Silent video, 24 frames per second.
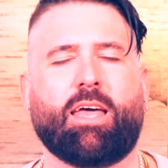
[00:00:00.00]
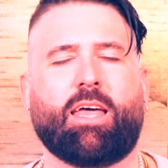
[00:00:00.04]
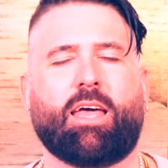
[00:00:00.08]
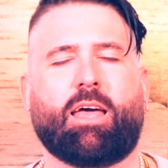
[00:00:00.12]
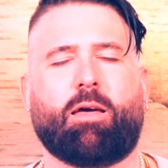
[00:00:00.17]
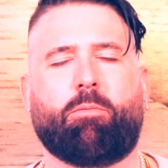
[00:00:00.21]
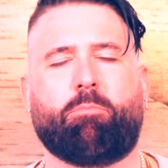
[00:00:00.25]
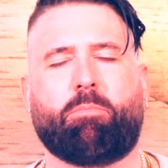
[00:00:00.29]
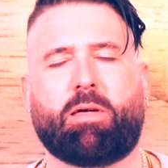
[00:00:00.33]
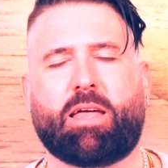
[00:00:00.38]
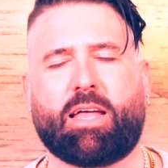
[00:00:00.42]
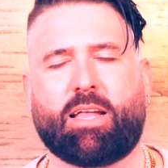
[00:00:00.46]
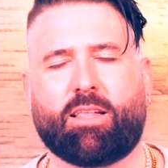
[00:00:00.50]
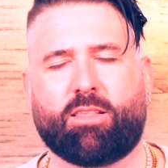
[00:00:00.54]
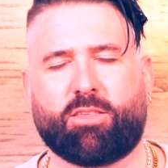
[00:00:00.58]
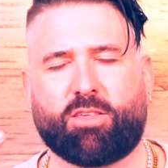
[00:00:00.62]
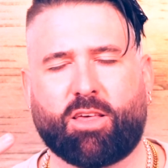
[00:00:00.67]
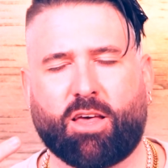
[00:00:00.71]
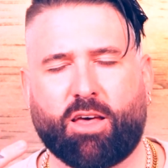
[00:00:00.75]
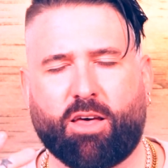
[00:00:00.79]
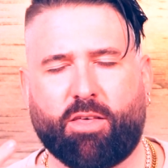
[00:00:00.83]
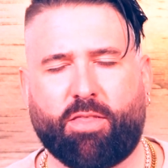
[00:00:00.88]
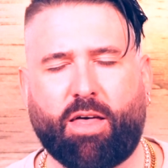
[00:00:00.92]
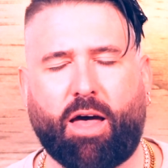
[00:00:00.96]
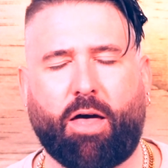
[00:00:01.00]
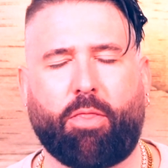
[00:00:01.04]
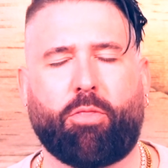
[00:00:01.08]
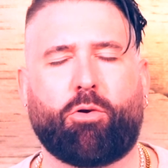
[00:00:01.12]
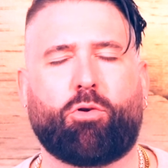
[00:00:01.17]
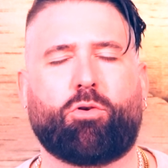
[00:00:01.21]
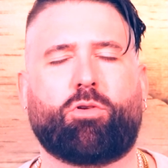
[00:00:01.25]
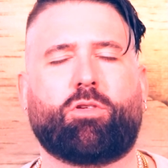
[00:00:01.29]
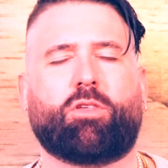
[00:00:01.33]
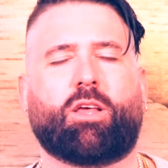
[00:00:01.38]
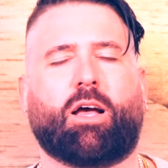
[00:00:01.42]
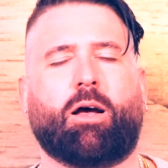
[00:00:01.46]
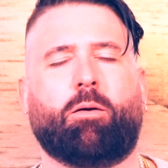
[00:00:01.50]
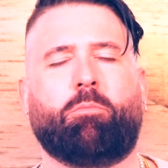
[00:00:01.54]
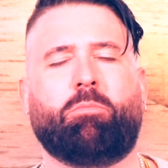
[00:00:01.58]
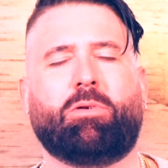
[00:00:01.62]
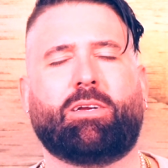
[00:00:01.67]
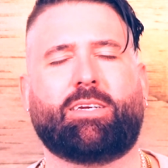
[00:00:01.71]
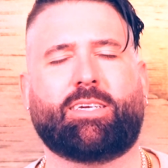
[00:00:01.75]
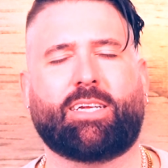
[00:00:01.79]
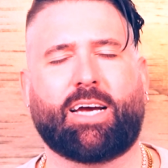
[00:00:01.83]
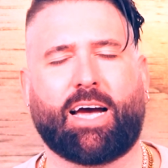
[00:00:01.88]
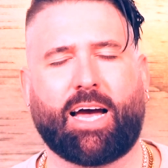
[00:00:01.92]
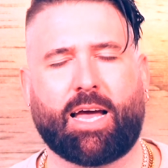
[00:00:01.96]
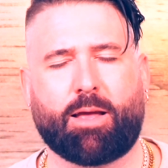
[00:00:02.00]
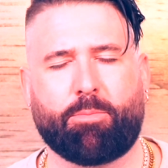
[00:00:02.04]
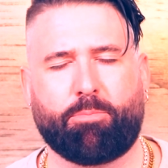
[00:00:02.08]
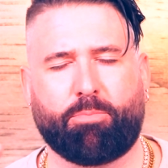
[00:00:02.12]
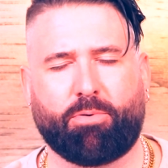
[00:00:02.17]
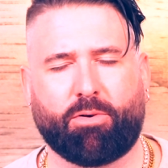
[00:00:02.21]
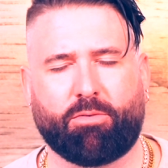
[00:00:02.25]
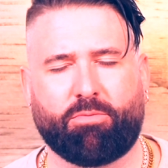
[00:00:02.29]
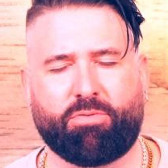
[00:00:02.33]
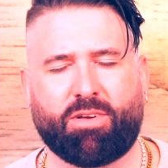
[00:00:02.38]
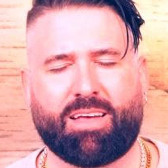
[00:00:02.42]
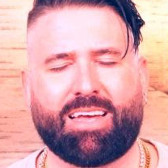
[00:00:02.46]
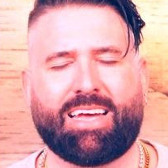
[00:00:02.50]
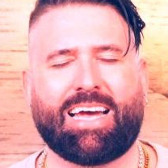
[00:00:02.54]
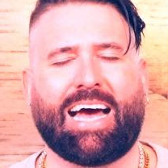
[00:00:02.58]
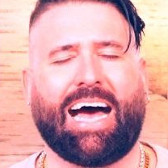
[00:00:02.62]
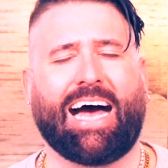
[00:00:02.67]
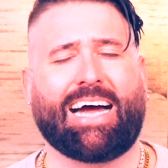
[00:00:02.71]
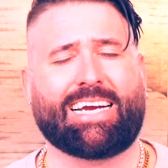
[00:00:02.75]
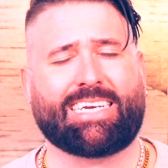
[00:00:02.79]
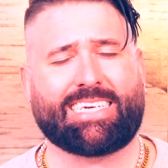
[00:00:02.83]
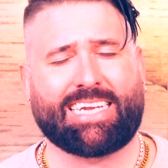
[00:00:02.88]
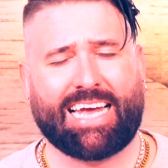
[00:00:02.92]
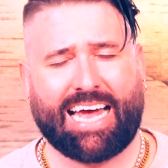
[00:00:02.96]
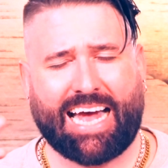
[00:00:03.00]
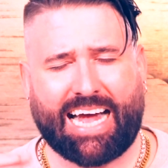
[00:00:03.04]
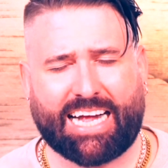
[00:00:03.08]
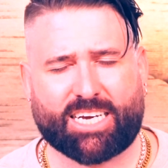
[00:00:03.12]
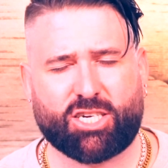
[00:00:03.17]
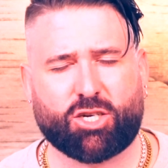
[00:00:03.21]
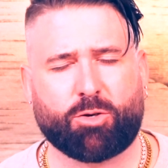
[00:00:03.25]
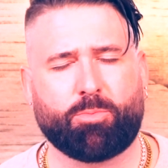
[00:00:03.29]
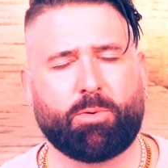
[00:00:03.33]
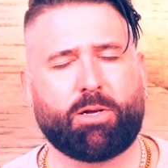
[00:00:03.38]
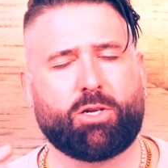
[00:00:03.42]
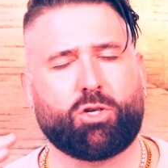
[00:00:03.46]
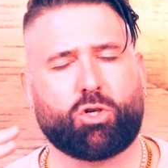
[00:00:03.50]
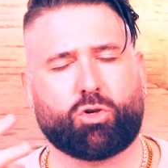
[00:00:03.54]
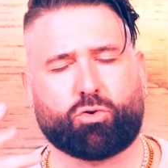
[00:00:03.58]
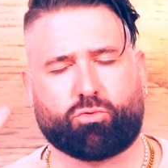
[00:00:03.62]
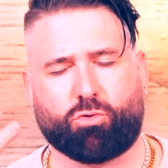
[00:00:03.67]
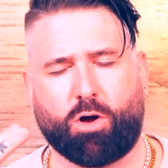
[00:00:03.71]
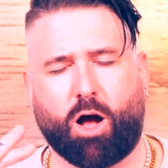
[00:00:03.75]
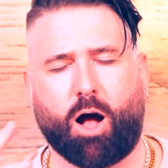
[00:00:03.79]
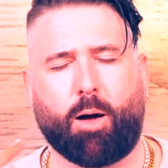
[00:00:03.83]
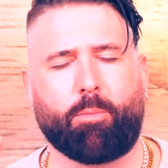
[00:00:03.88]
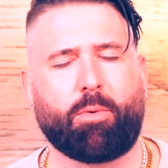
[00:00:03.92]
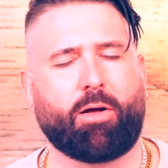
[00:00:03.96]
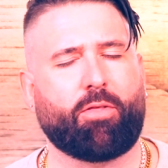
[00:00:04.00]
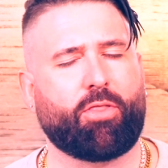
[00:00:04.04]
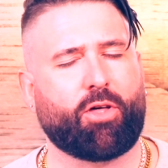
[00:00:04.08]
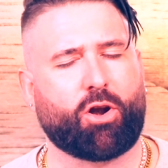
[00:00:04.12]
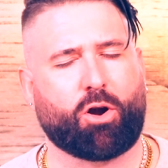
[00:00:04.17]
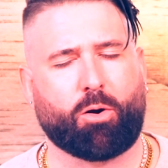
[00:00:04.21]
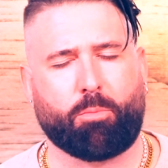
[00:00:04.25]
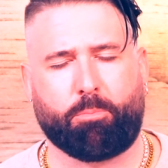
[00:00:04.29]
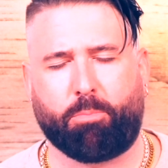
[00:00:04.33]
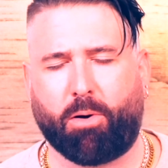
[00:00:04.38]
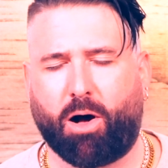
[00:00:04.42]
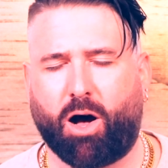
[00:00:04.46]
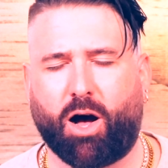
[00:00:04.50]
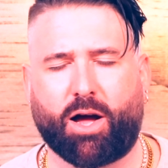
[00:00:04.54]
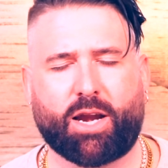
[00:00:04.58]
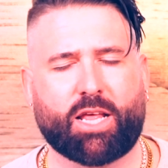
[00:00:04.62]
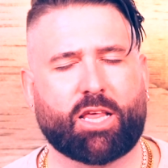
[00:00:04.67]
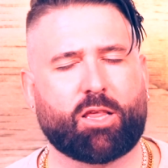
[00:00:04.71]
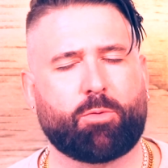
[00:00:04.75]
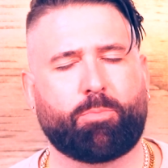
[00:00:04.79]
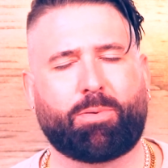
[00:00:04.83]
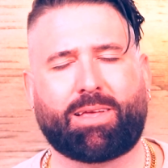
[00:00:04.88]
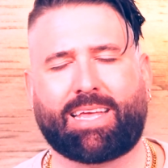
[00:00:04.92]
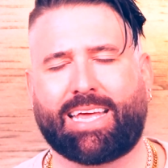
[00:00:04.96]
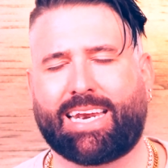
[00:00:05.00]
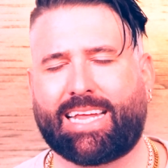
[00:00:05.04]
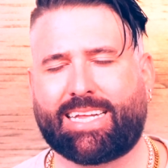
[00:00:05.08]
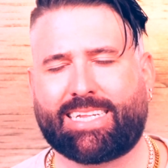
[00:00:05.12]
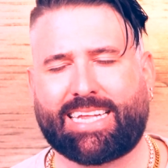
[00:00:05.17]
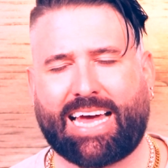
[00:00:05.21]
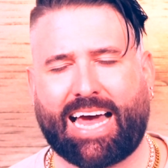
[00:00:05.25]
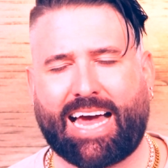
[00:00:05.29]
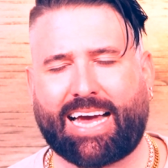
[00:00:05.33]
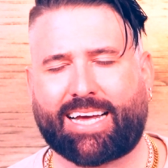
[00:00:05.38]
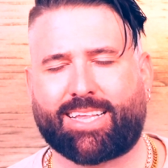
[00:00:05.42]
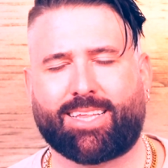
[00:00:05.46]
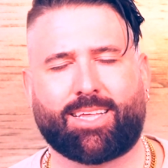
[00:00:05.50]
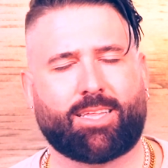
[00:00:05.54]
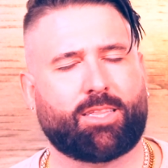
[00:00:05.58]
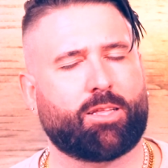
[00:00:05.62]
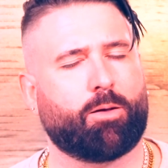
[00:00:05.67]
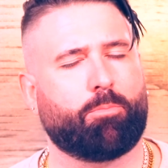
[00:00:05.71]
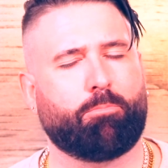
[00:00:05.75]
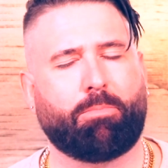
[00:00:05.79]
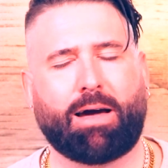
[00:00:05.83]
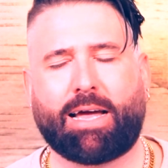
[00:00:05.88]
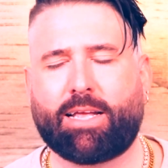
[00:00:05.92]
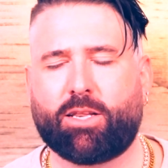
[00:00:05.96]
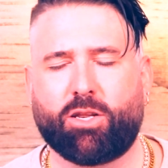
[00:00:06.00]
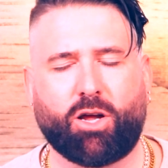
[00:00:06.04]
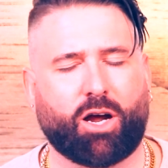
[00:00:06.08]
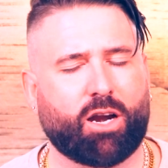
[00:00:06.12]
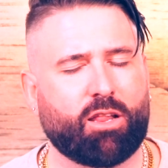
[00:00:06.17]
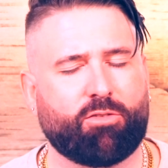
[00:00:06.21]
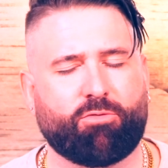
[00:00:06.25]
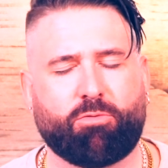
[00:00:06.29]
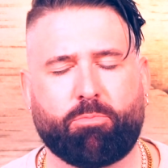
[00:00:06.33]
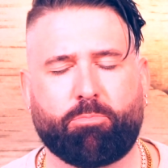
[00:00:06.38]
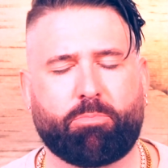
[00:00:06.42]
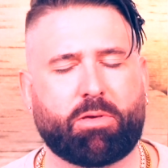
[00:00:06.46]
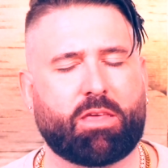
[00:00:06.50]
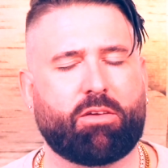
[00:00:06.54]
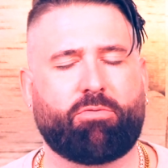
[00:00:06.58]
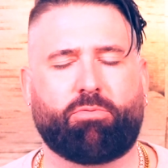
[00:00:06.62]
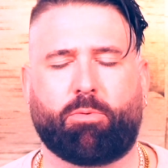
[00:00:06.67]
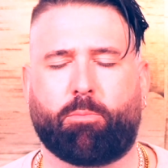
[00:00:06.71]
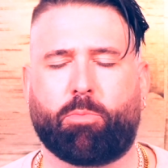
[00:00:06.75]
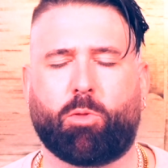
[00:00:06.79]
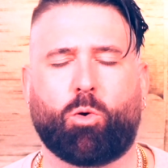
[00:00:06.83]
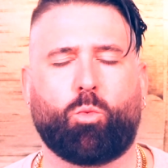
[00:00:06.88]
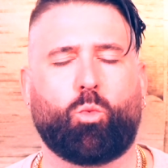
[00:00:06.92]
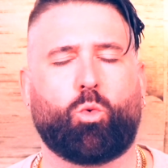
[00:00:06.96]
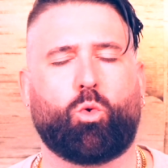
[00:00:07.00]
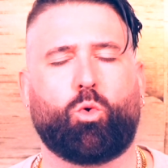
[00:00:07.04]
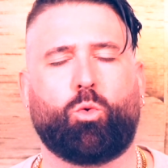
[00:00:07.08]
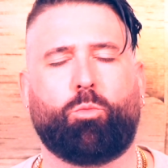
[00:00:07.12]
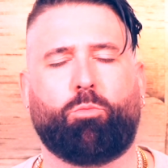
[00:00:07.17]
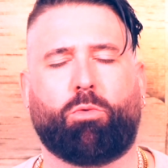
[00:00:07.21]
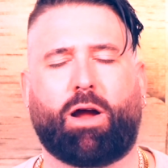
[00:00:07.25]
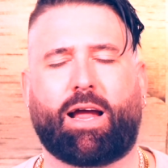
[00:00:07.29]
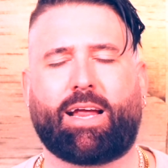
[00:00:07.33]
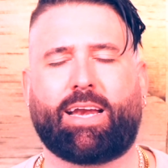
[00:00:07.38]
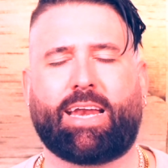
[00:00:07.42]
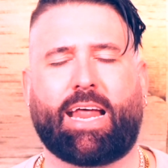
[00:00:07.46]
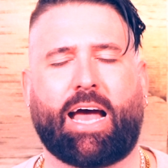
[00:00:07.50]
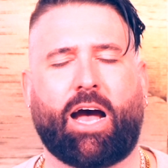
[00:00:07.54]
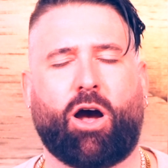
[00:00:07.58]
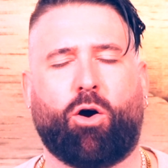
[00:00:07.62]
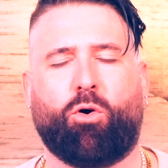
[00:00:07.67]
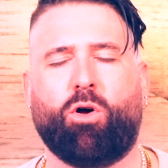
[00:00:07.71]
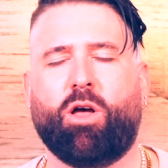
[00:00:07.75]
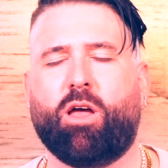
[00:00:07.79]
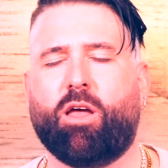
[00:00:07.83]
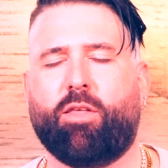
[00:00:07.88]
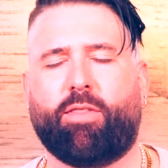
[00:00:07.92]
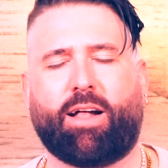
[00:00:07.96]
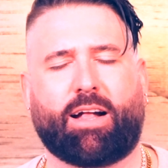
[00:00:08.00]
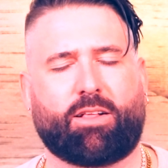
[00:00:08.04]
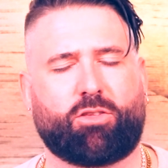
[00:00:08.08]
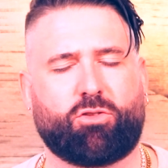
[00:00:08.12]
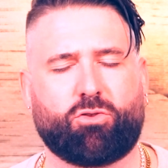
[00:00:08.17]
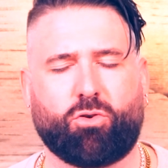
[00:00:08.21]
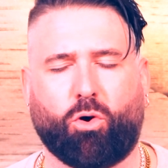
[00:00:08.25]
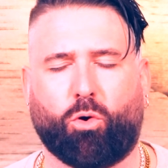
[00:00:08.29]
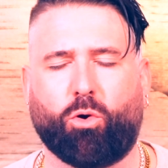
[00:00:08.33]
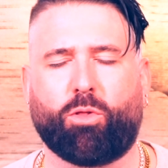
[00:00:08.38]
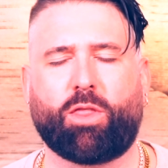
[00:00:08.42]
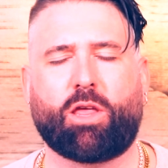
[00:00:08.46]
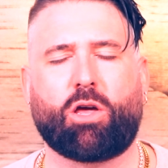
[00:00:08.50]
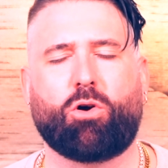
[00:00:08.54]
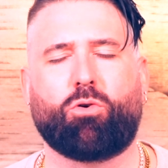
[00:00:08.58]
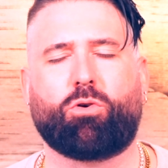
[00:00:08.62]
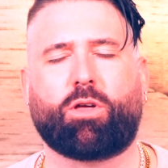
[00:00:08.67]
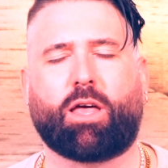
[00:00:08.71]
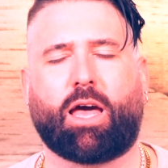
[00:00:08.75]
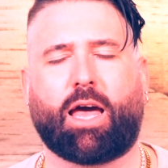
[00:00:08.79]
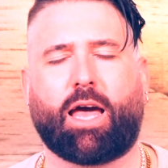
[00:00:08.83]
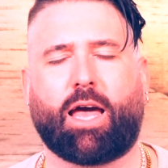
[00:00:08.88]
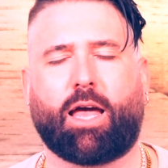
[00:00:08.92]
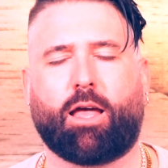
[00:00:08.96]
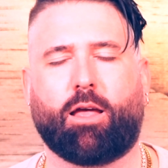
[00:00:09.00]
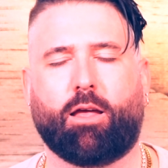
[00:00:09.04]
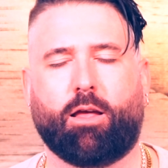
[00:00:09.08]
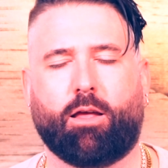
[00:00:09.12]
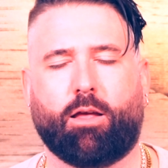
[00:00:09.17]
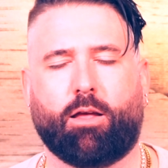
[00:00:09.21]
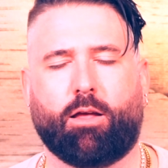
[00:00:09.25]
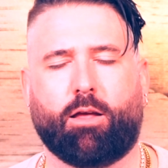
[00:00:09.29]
It means that there's some type of attachment trauma that our body's beginning to access. It might not even be from the womb right now. That's totally okay.